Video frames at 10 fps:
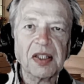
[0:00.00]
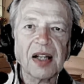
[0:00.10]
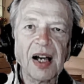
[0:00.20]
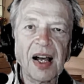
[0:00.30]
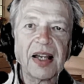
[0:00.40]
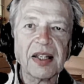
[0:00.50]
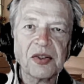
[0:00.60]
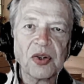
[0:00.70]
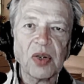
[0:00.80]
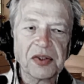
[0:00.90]
I
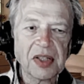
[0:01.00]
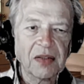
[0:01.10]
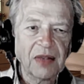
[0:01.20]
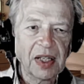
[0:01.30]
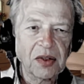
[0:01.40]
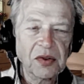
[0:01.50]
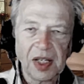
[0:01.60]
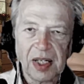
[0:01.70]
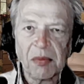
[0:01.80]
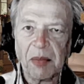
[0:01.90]
enjoy. It's kind of like you
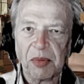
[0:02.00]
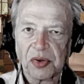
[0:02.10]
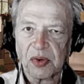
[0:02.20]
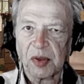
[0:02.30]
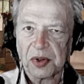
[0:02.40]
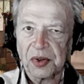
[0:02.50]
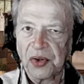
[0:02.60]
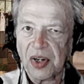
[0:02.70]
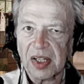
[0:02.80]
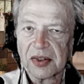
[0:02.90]
taking my prescription
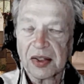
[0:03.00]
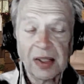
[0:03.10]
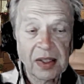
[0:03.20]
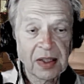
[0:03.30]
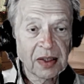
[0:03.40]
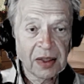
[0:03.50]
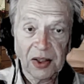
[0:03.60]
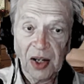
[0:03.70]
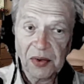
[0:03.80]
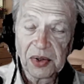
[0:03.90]
drugs.
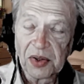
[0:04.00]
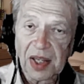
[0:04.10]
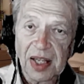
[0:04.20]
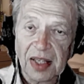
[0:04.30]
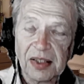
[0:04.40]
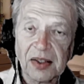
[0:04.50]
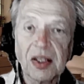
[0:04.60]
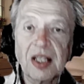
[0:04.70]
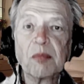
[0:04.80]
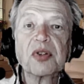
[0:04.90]
Don't do that. You
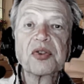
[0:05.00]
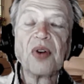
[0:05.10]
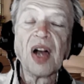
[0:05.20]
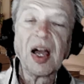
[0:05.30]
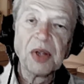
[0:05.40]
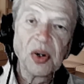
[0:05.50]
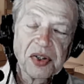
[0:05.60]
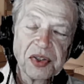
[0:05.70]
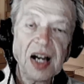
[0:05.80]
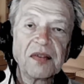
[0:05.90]
need to prescribe
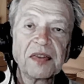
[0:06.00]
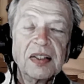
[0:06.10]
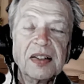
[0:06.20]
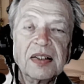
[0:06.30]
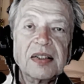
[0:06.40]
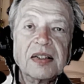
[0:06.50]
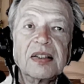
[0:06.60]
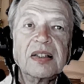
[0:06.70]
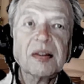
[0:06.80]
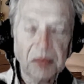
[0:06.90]
yourself
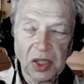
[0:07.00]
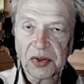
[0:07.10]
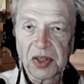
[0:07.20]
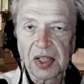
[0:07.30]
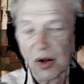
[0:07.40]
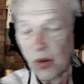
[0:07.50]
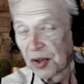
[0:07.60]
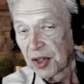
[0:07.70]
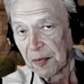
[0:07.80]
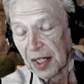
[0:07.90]
music or
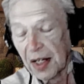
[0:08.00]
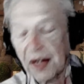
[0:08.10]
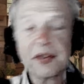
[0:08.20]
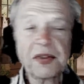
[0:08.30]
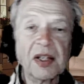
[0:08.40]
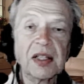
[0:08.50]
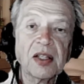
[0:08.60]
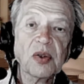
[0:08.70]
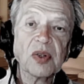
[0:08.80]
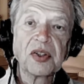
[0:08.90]
something else that
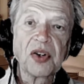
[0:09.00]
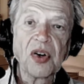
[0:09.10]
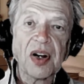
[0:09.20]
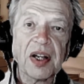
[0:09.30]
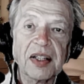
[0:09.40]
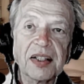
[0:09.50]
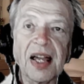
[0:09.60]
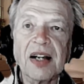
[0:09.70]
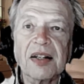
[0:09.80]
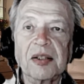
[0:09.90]
you enjoy.
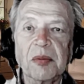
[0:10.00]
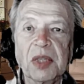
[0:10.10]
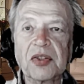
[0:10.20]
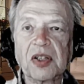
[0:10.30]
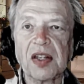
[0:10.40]
Now, the music that